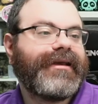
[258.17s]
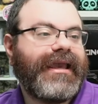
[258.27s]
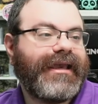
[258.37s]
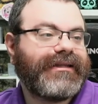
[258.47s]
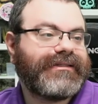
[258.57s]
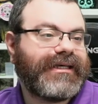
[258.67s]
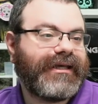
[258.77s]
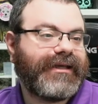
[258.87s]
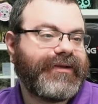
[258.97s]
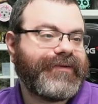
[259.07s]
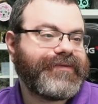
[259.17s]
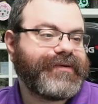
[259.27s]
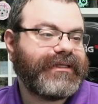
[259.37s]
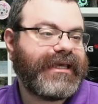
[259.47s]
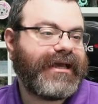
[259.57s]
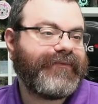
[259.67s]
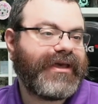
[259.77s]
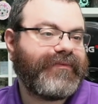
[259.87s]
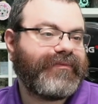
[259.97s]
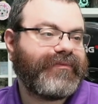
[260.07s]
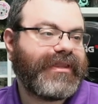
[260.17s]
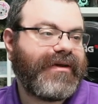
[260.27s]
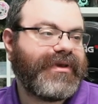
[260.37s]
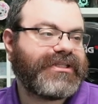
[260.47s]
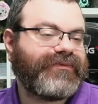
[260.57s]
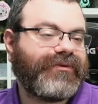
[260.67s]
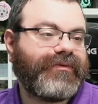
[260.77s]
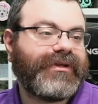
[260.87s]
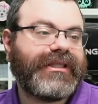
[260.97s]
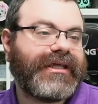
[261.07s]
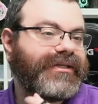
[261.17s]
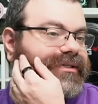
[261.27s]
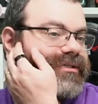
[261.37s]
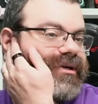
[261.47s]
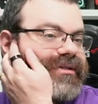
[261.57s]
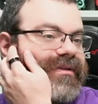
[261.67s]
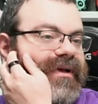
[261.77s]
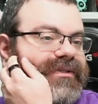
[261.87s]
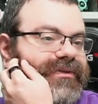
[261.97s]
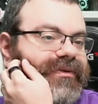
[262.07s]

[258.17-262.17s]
And uh, yeah, that, that makes for a really nice start to the puzzle.